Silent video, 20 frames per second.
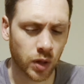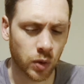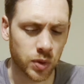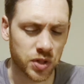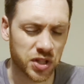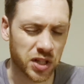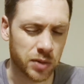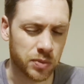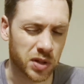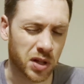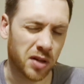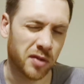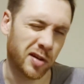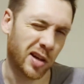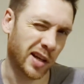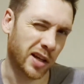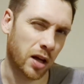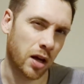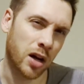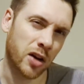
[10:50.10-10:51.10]
which seems kind of
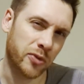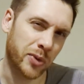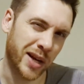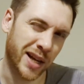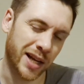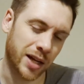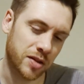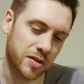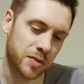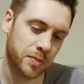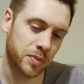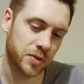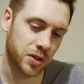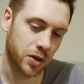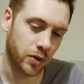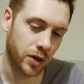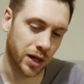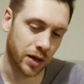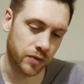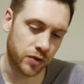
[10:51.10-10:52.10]
like a halfway house,
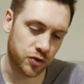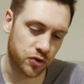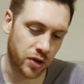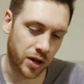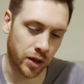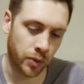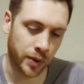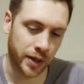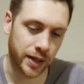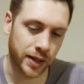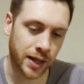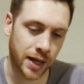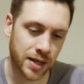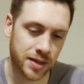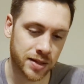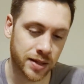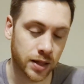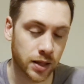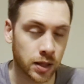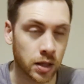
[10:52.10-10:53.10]
so I'll have to try that when it
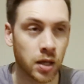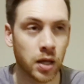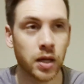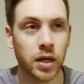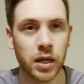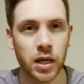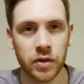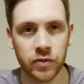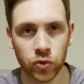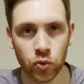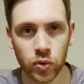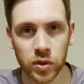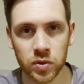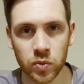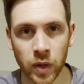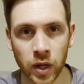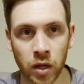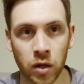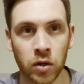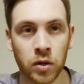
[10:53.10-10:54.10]
gets here, if all
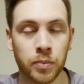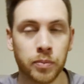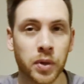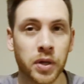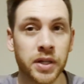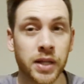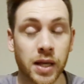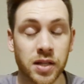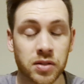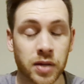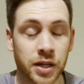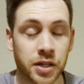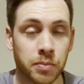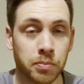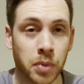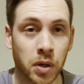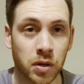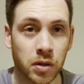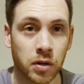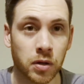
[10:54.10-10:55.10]
is well. But yes, I had to
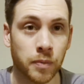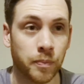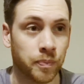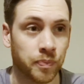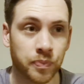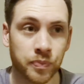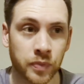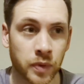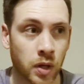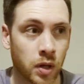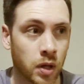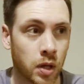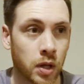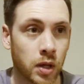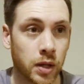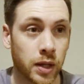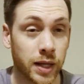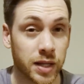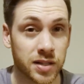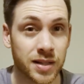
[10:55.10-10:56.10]
bug them.
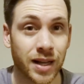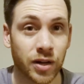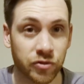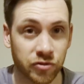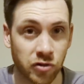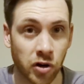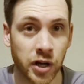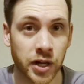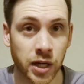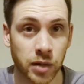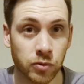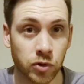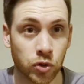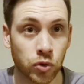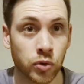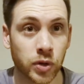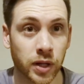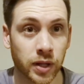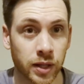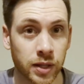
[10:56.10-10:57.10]
It's now Friday, I'm
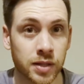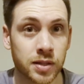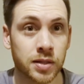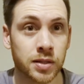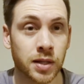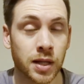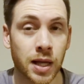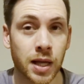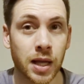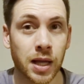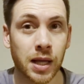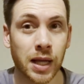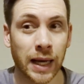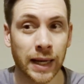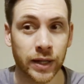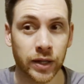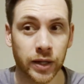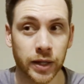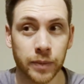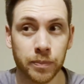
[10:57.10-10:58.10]
recording this,
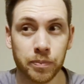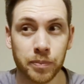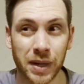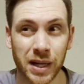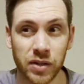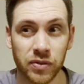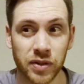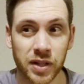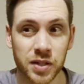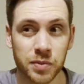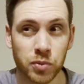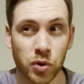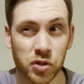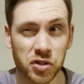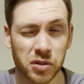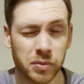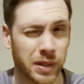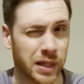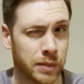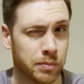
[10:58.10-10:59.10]
and I pay for this
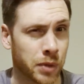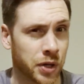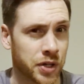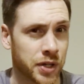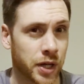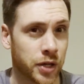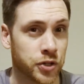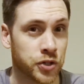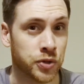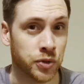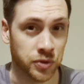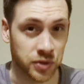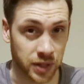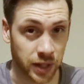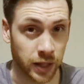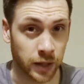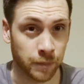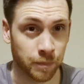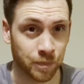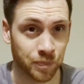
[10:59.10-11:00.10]
possibly Monday or
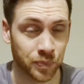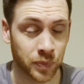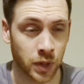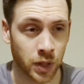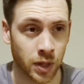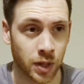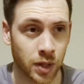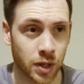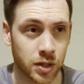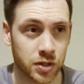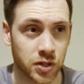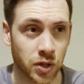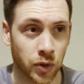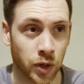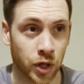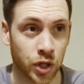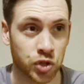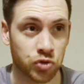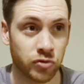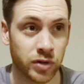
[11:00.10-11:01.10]
Tuesday. So
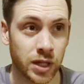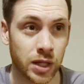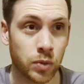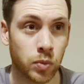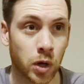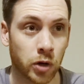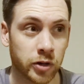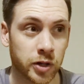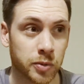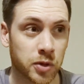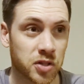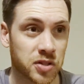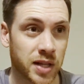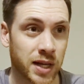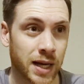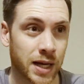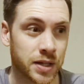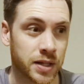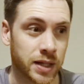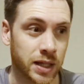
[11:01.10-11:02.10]
I was really worried because
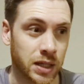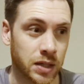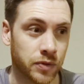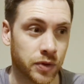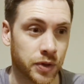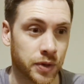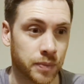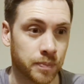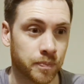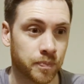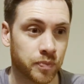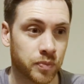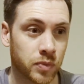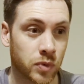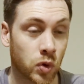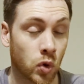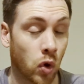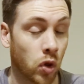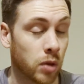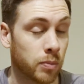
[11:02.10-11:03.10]
they hadn't even
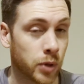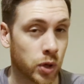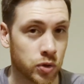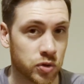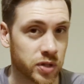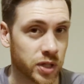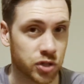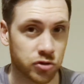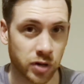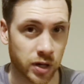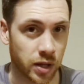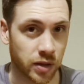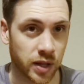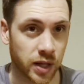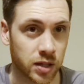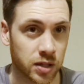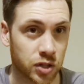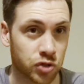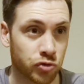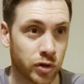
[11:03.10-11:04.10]
got the postage or
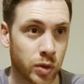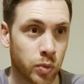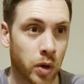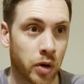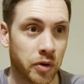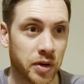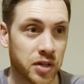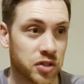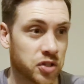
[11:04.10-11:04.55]
anything. So I was really worried